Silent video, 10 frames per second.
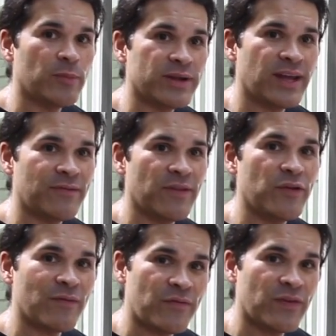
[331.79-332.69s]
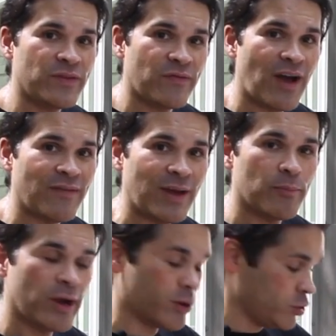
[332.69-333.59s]
but definitely if you have a 55 amp
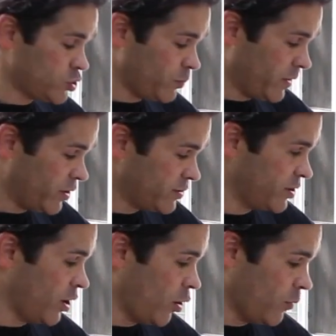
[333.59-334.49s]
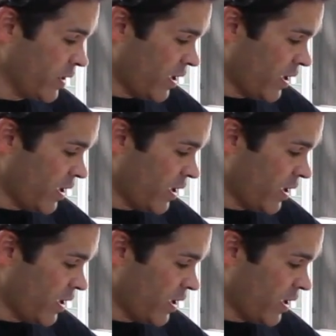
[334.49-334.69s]
breaker, you should be good to go.